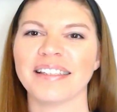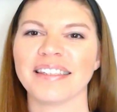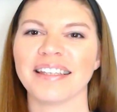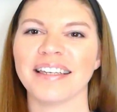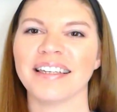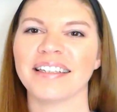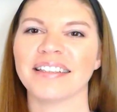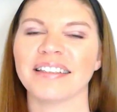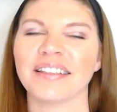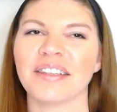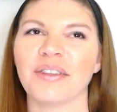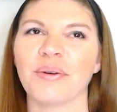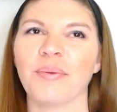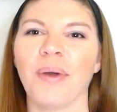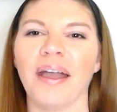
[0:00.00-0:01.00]
It's like
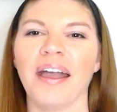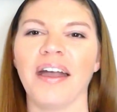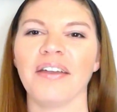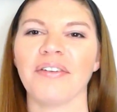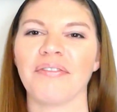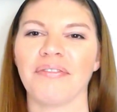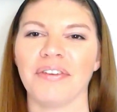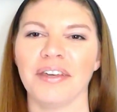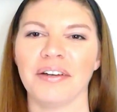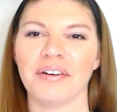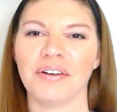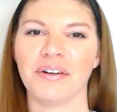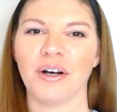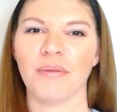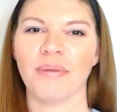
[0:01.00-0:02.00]
the way I
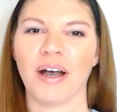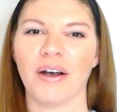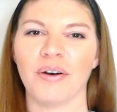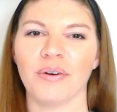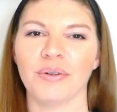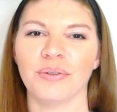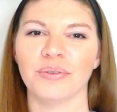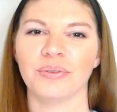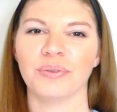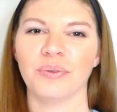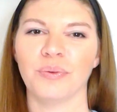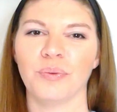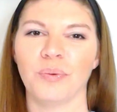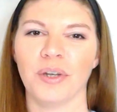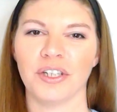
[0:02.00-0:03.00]
feel about
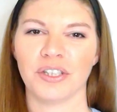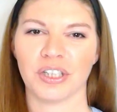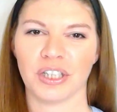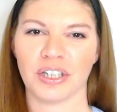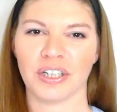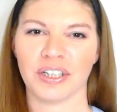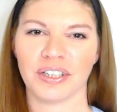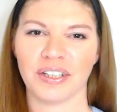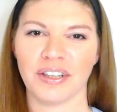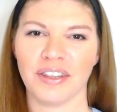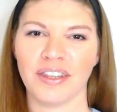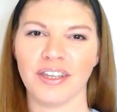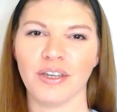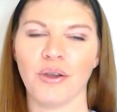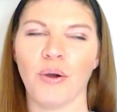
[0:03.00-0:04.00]
winter,
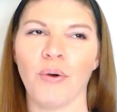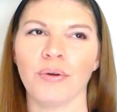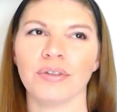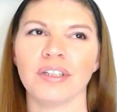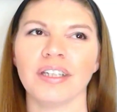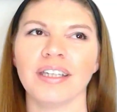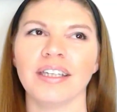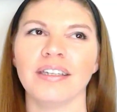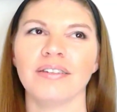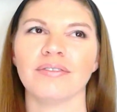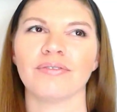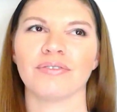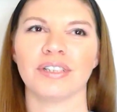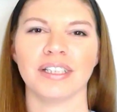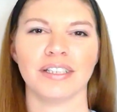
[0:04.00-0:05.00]
the
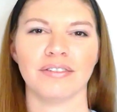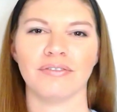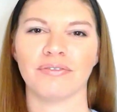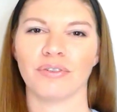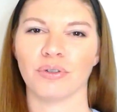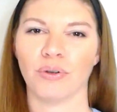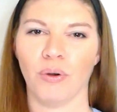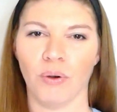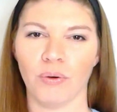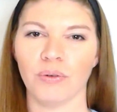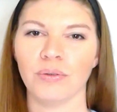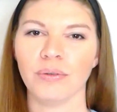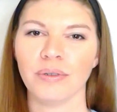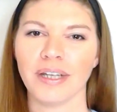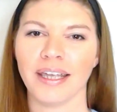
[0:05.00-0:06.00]
only reason for
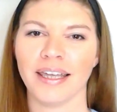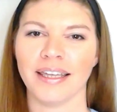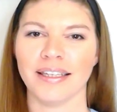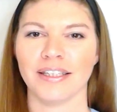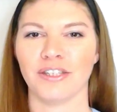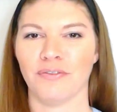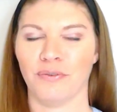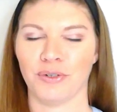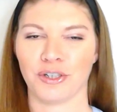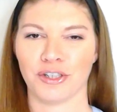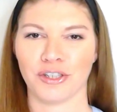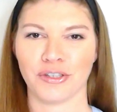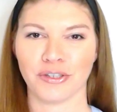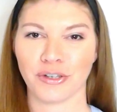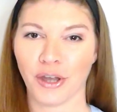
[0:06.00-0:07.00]
cold is
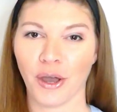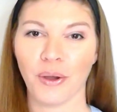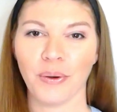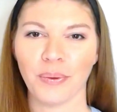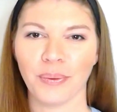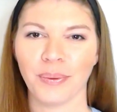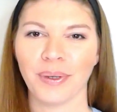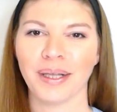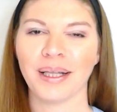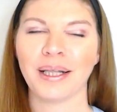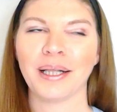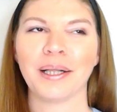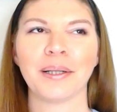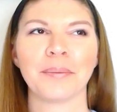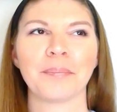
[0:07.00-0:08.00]
for snow.
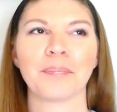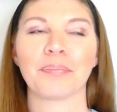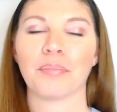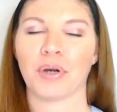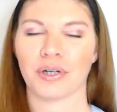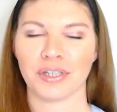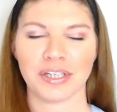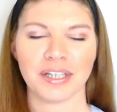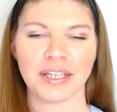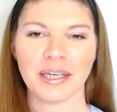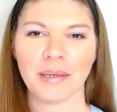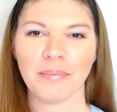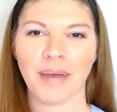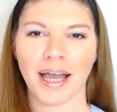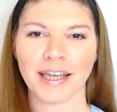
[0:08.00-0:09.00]

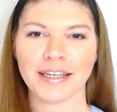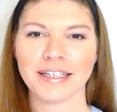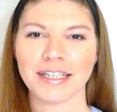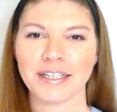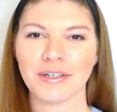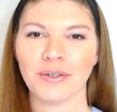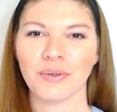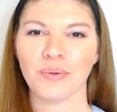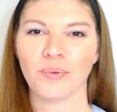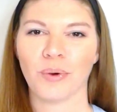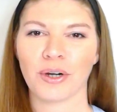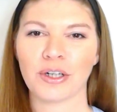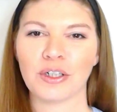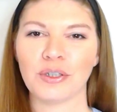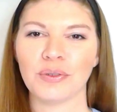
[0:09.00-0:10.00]
Personally, my ideal
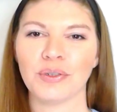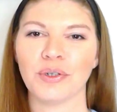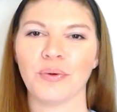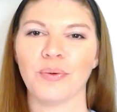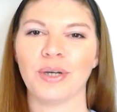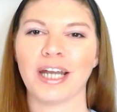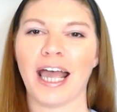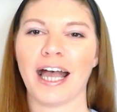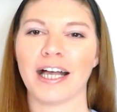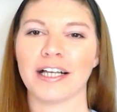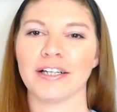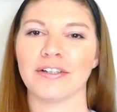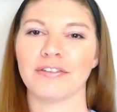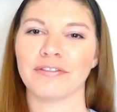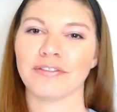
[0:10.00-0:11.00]
world would
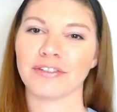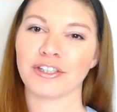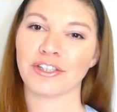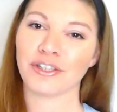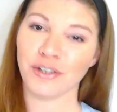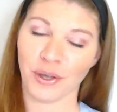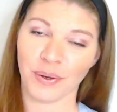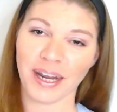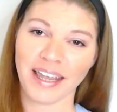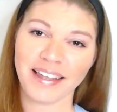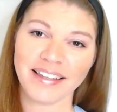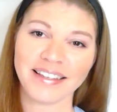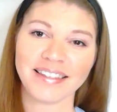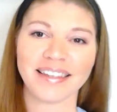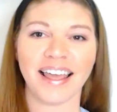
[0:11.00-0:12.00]
have snow
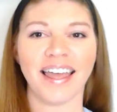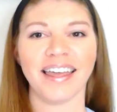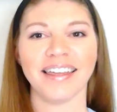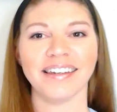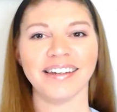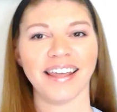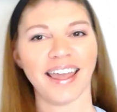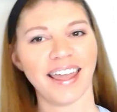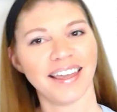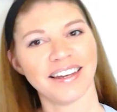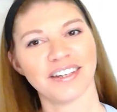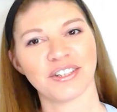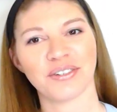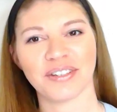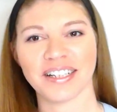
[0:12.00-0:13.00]
days and
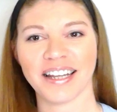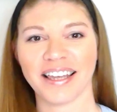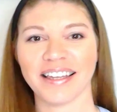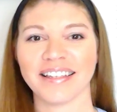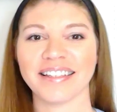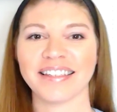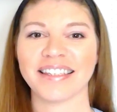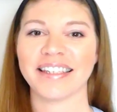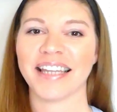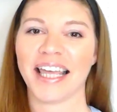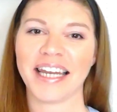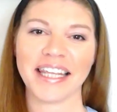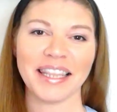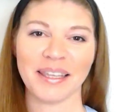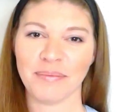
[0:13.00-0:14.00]
80-degree days,
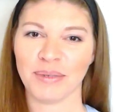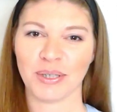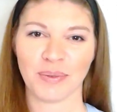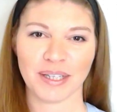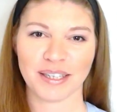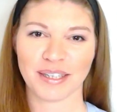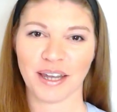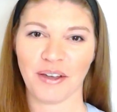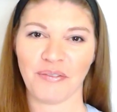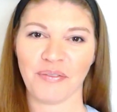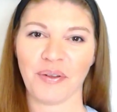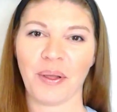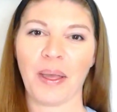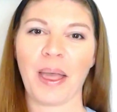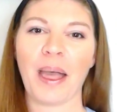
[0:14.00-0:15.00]
none of the in-between
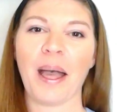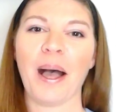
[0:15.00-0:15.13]
stuff.